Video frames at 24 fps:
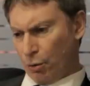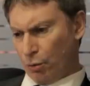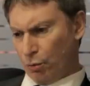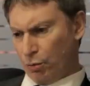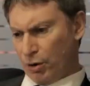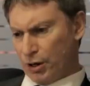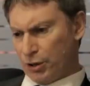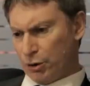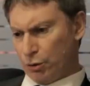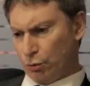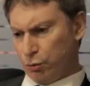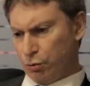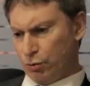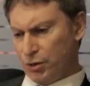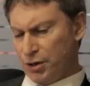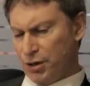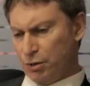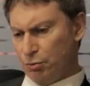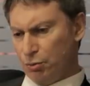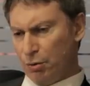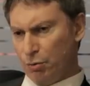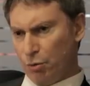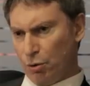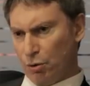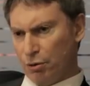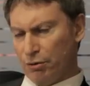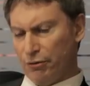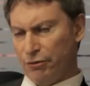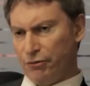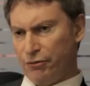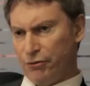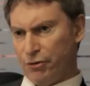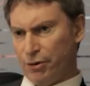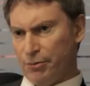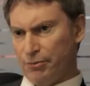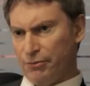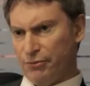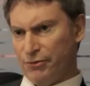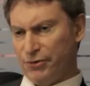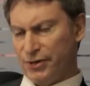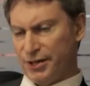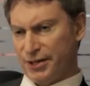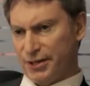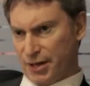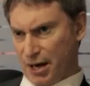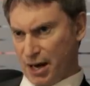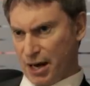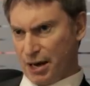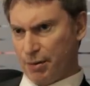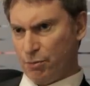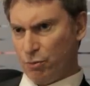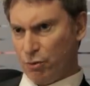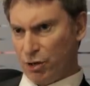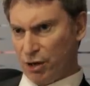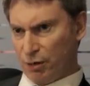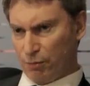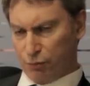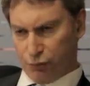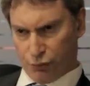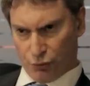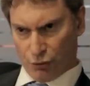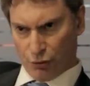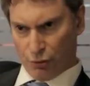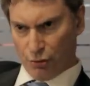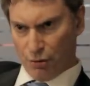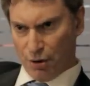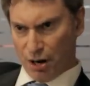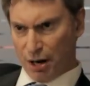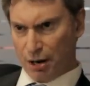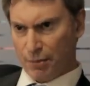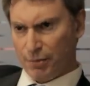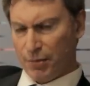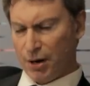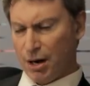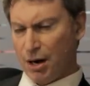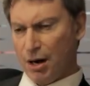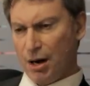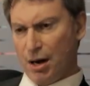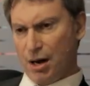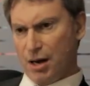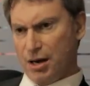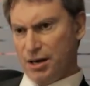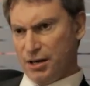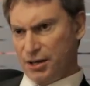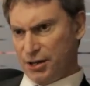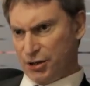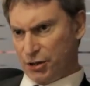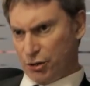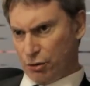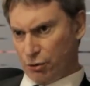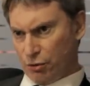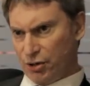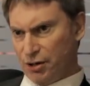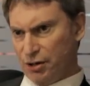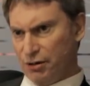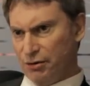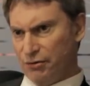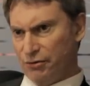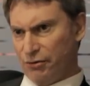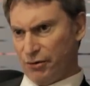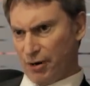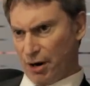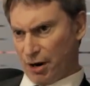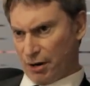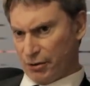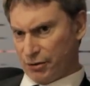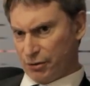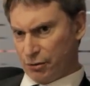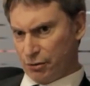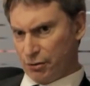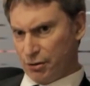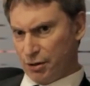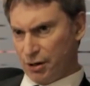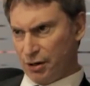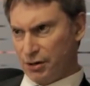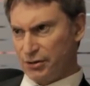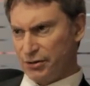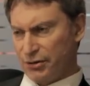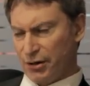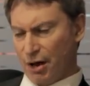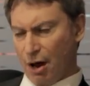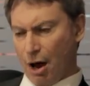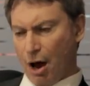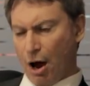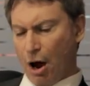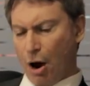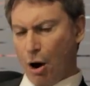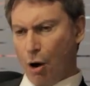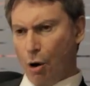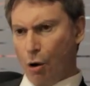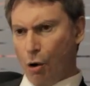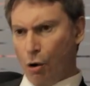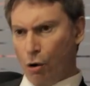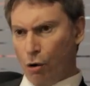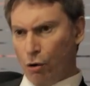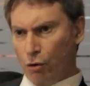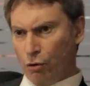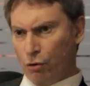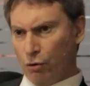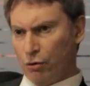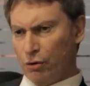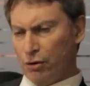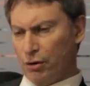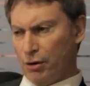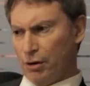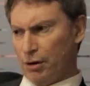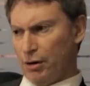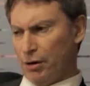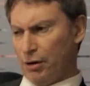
what we, we want from this M1 program is to give our students all